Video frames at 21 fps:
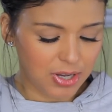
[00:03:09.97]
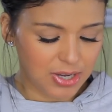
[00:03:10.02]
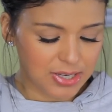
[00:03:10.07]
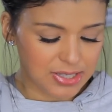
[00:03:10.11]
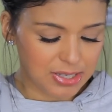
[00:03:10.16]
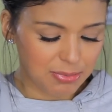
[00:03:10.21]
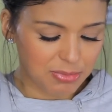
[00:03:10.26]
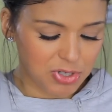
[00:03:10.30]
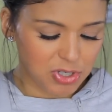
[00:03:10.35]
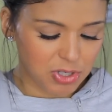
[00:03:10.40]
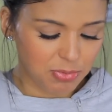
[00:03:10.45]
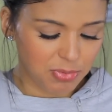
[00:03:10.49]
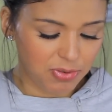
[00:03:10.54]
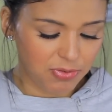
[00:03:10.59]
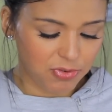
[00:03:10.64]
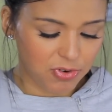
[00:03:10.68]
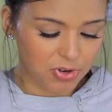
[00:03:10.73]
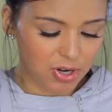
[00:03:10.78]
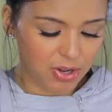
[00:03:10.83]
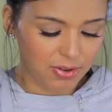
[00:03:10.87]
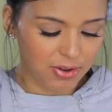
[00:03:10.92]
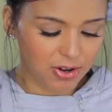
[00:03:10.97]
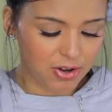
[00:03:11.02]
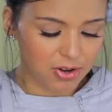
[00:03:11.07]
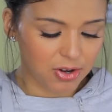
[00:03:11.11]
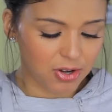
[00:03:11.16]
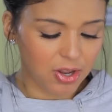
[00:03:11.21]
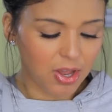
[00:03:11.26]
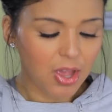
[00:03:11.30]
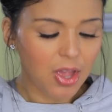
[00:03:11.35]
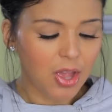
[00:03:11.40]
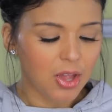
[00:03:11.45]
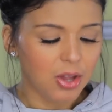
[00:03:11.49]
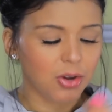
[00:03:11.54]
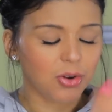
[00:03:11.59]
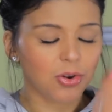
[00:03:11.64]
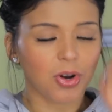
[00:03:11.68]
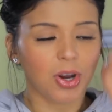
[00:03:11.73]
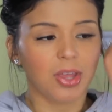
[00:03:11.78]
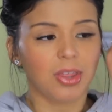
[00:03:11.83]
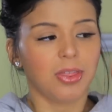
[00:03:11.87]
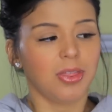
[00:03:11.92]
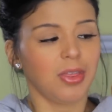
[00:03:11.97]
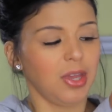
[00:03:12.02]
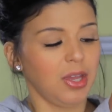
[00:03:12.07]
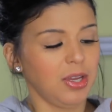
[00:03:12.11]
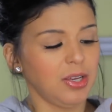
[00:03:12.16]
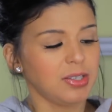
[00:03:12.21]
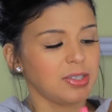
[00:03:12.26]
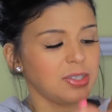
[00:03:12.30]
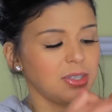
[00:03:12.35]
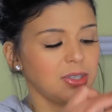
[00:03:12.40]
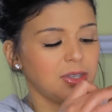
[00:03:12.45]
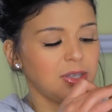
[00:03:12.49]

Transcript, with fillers: as I mentioned before, I heard great things.